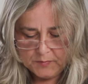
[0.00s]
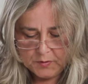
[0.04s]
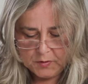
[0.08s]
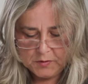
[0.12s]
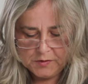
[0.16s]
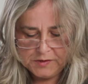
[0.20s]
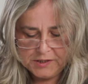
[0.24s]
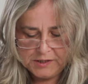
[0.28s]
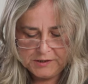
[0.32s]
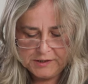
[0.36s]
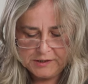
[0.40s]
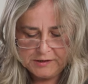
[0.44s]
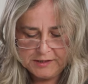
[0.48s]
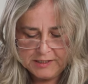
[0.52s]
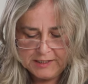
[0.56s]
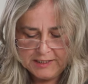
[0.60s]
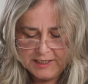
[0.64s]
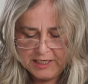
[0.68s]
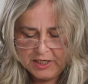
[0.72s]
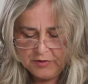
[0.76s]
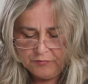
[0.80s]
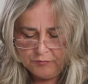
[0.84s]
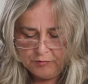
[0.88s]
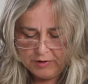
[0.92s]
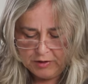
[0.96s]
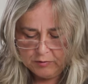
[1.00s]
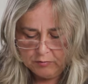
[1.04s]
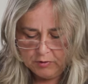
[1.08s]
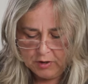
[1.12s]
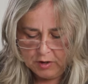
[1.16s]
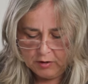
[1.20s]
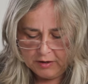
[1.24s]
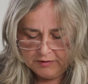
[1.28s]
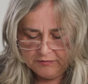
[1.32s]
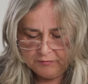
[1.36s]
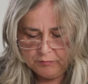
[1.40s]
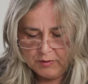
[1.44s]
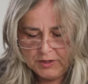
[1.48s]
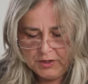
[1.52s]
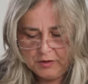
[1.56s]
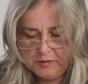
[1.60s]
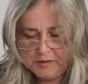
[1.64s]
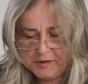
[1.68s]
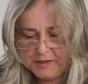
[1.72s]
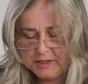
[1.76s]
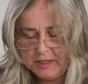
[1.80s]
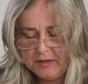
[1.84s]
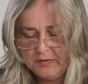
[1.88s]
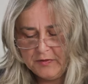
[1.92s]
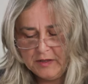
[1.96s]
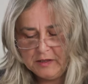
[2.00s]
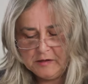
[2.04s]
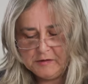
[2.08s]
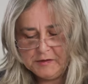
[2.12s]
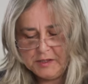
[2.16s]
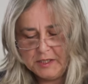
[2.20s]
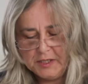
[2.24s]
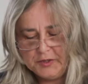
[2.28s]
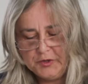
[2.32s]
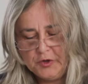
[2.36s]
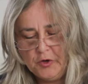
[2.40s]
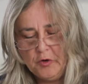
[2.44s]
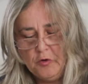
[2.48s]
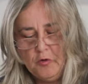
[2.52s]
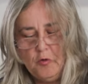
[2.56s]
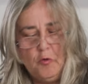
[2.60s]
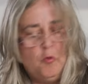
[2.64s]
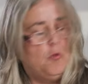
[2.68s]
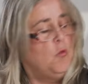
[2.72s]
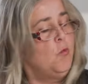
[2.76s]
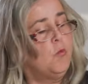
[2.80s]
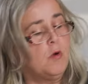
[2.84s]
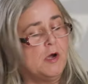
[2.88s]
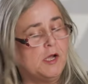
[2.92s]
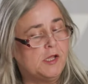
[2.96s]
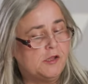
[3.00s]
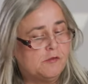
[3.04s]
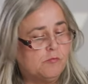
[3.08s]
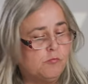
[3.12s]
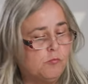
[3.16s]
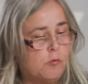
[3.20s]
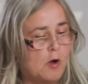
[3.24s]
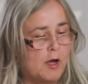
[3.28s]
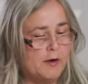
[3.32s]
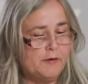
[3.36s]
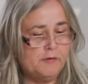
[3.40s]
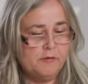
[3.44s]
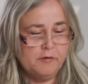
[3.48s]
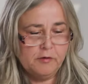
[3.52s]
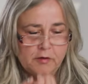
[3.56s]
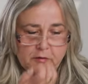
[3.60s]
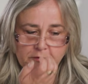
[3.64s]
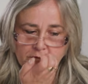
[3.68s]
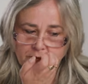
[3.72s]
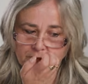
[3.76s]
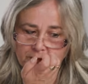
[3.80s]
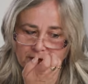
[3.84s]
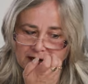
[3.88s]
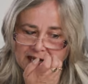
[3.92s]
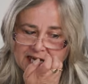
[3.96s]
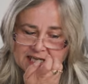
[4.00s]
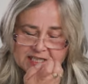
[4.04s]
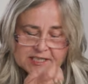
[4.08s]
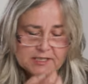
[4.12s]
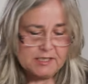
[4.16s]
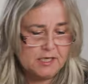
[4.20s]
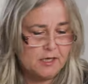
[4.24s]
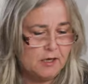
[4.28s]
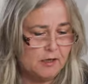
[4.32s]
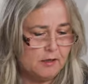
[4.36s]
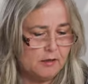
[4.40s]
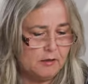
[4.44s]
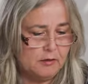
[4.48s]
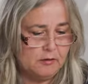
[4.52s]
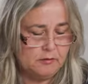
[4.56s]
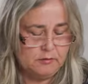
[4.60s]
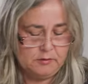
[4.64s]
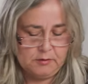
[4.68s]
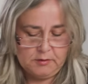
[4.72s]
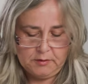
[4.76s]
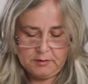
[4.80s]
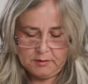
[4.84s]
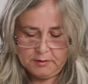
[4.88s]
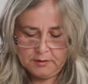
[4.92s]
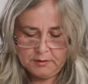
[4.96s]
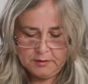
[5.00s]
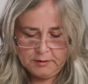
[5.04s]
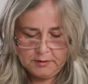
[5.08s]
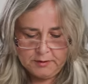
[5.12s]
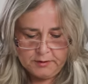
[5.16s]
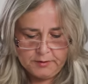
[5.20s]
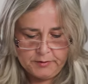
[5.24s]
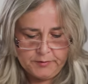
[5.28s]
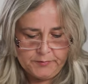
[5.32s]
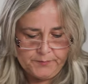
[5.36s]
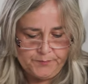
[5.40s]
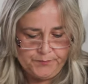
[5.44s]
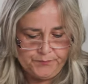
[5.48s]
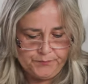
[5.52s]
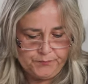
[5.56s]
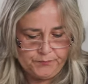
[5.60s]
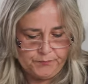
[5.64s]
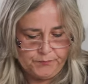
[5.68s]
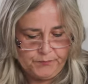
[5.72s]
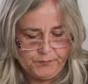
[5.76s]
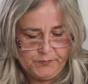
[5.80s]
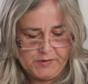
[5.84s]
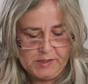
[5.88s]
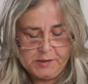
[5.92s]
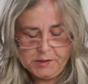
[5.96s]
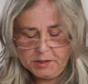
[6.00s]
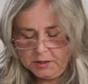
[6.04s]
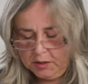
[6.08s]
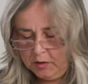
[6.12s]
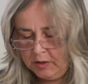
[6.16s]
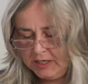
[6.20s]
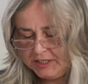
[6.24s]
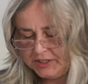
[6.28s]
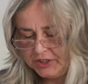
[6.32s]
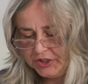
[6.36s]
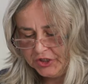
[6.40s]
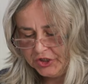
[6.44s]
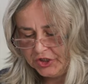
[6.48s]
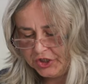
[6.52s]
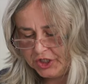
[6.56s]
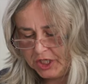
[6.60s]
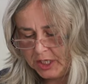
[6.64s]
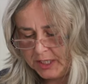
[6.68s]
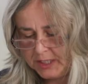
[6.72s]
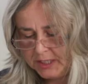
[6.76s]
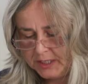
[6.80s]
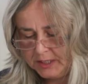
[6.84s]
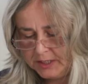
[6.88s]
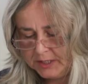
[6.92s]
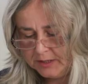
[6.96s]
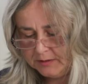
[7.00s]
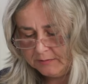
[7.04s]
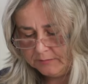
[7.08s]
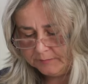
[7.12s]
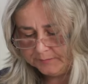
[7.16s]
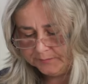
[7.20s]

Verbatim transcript: Because this is it, in real life, when you see things, they're not always one flat colour. There's light and shade.